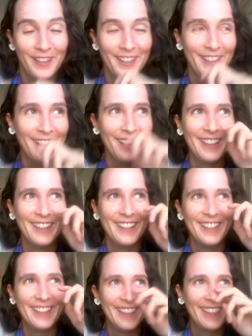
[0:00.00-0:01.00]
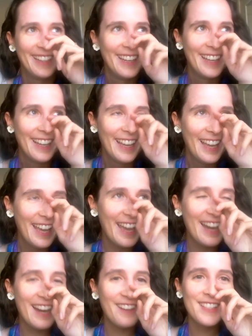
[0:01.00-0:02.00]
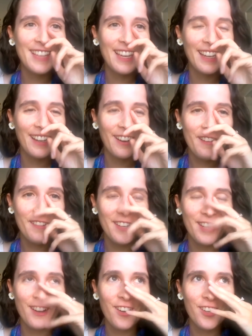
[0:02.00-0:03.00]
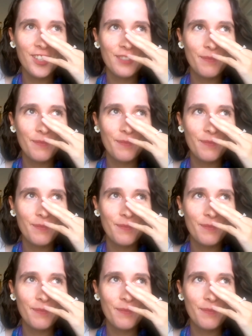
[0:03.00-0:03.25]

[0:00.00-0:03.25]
And I was like, oh my gosh,